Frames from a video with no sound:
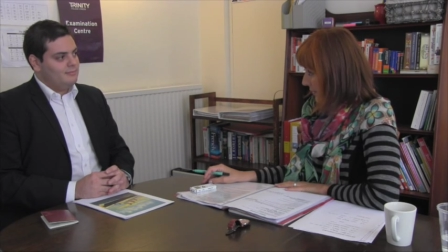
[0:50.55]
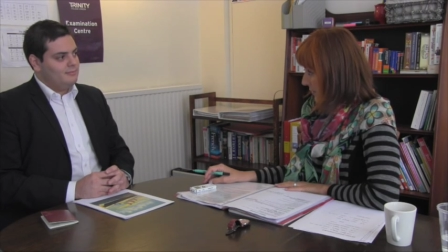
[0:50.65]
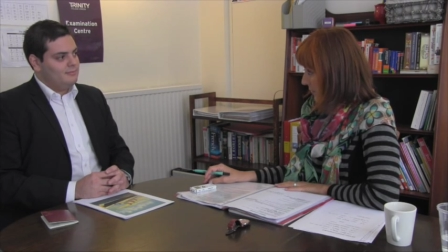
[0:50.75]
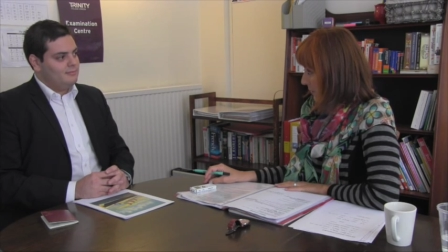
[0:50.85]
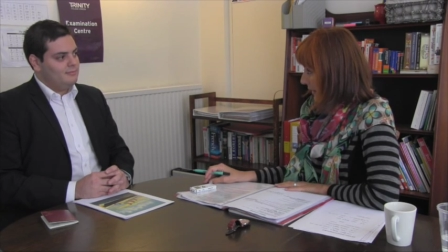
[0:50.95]

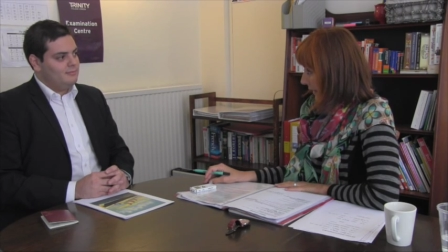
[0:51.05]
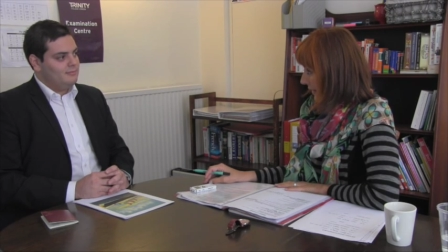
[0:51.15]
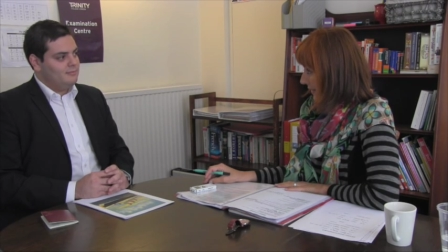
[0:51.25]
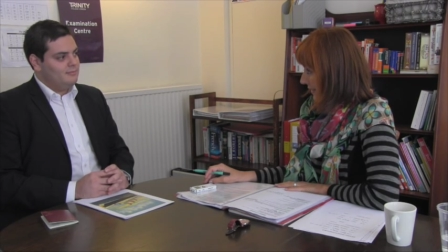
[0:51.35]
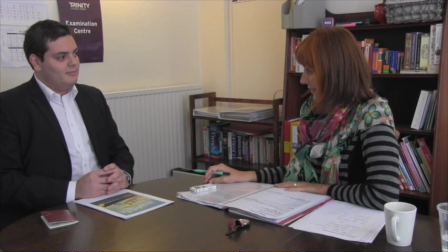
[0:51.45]
notes for me?
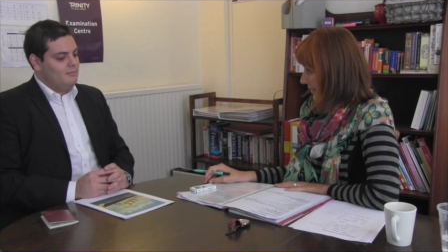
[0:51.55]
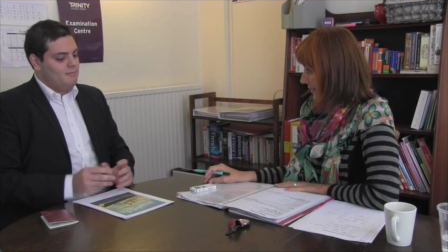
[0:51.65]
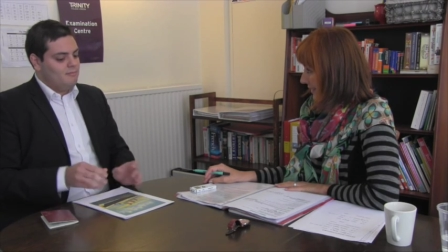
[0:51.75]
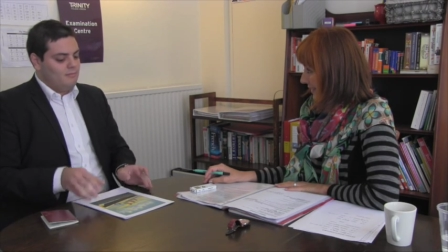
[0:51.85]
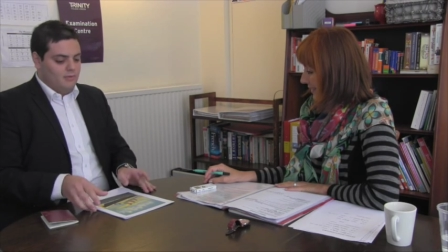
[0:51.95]

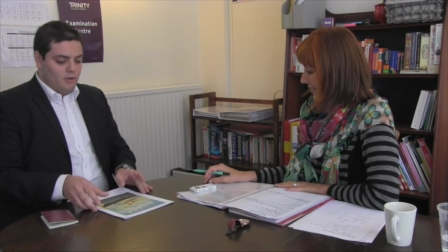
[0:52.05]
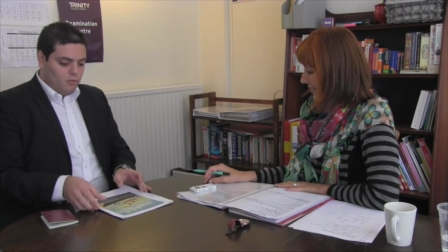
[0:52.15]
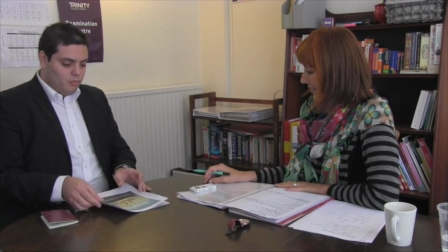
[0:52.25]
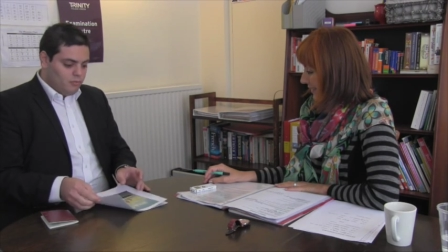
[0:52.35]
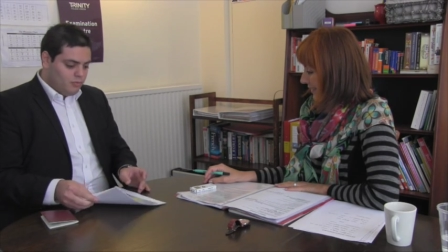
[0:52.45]

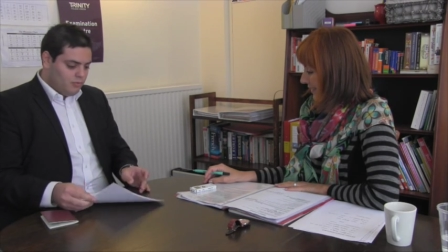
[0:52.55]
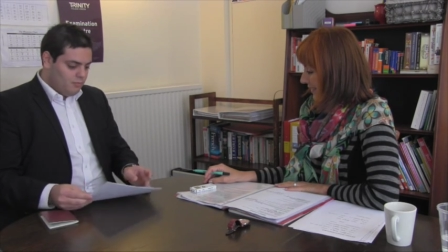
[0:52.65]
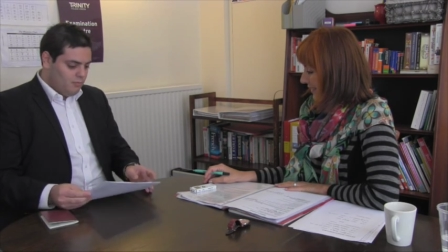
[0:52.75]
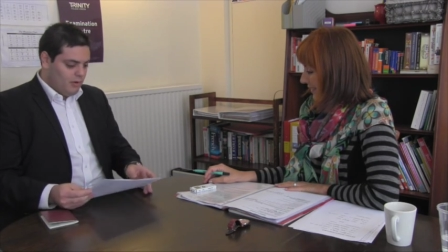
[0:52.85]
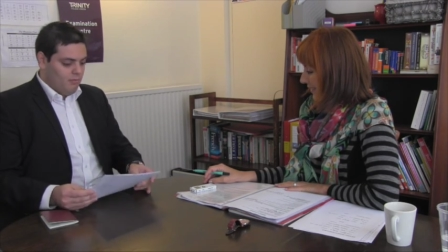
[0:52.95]

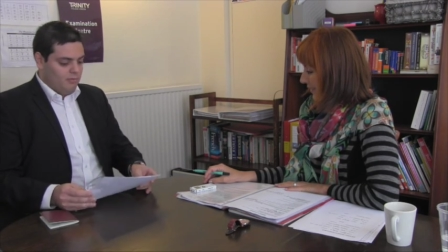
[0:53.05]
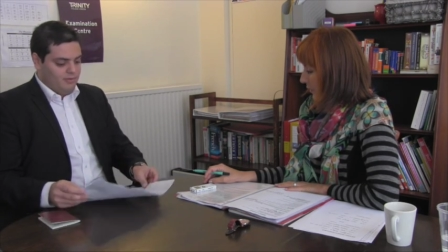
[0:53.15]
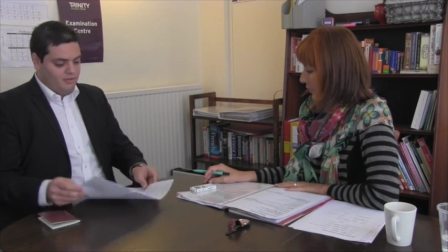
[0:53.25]
Notes? Well,